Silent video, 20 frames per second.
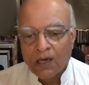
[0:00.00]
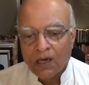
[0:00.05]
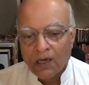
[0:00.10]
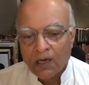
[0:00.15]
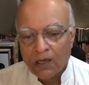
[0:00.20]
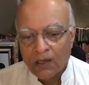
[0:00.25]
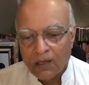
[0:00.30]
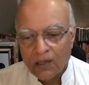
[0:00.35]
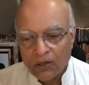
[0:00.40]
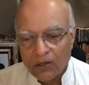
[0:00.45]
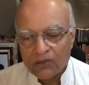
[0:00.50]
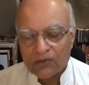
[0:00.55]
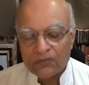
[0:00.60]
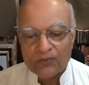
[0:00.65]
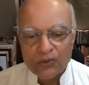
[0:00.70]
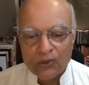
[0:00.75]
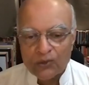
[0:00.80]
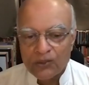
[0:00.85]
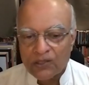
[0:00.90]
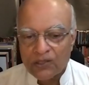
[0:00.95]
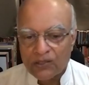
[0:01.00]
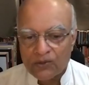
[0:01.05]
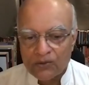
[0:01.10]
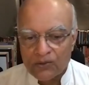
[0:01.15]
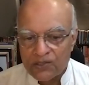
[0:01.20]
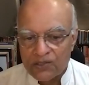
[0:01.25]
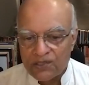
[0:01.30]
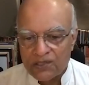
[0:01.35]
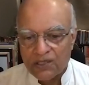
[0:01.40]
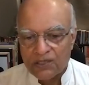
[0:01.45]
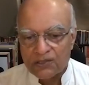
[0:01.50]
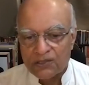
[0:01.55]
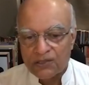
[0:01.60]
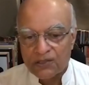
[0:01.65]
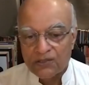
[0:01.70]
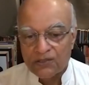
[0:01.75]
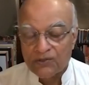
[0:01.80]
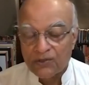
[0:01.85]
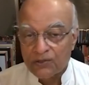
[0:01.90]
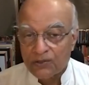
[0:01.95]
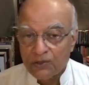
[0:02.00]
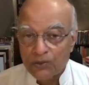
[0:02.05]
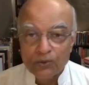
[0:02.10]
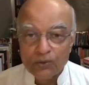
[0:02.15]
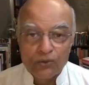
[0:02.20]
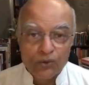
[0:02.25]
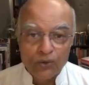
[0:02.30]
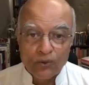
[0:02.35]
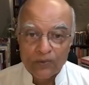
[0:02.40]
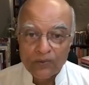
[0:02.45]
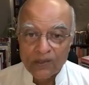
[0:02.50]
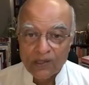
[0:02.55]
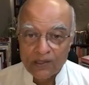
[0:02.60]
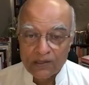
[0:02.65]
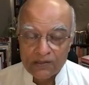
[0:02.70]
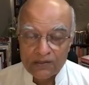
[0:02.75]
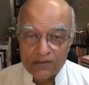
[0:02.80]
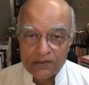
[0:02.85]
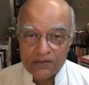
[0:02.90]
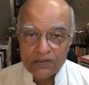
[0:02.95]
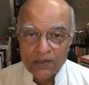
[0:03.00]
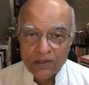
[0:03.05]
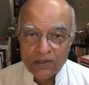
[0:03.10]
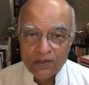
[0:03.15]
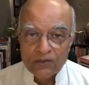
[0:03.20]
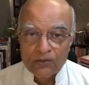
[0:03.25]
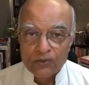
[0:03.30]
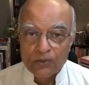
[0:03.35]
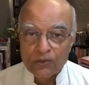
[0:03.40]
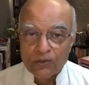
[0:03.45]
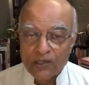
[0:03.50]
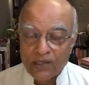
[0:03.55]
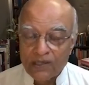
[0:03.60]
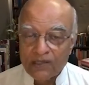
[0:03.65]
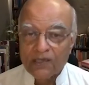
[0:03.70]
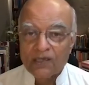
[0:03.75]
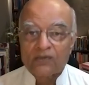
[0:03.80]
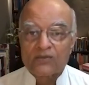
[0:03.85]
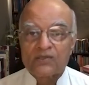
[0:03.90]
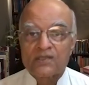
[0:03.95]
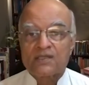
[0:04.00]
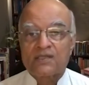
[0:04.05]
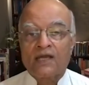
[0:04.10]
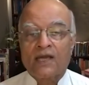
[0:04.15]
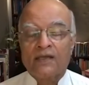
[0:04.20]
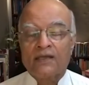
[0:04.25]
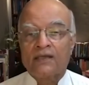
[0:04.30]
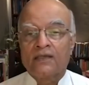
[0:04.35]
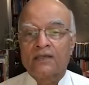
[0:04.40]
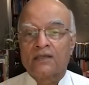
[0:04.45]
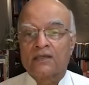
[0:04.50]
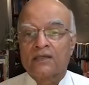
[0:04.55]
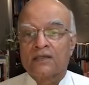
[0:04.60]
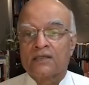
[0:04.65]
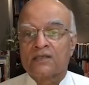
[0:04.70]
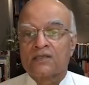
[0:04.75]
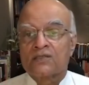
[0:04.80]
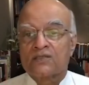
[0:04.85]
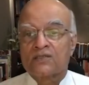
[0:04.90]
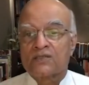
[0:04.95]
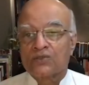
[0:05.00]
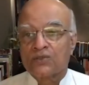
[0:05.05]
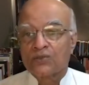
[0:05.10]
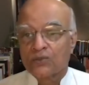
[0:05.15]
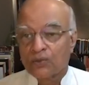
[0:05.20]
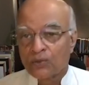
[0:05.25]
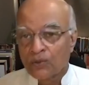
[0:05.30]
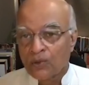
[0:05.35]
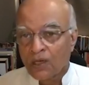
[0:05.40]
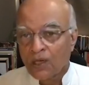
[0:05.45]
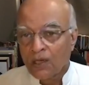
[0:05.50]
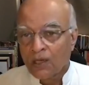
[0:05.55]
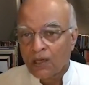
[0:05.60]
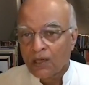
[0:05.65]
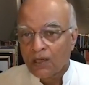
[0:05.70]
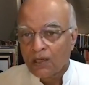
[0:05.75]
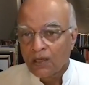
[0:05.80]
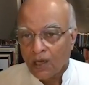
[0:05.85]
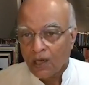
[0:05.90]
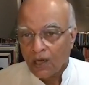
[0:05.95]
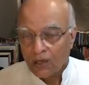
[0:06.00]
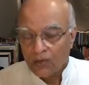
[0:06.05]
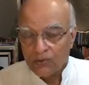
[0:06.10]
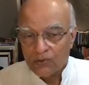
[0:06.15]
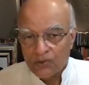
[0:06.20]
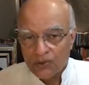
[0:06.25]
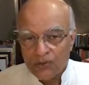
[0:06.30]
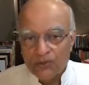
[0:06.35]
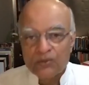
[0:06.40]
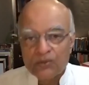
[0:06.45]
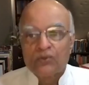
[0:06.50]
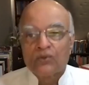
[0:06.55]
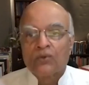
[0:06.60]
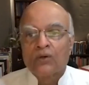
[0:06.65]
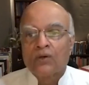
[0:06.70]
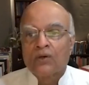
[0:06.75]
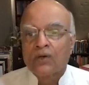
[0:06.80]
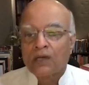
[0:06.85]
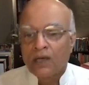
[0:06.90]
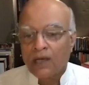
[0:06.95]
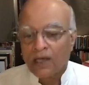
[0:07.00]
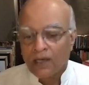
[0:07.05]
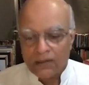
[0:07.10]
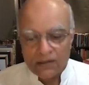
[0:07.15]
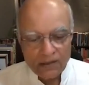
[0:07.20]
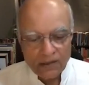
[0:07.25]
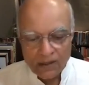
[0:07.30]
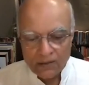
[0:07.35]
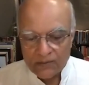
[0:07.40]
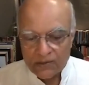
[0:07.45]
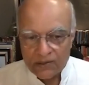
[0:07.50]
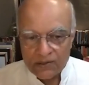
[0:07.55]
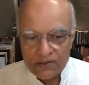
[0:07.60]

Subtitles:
a lot more negotiation in the new domains to lay down standards, to how do you, and I mean,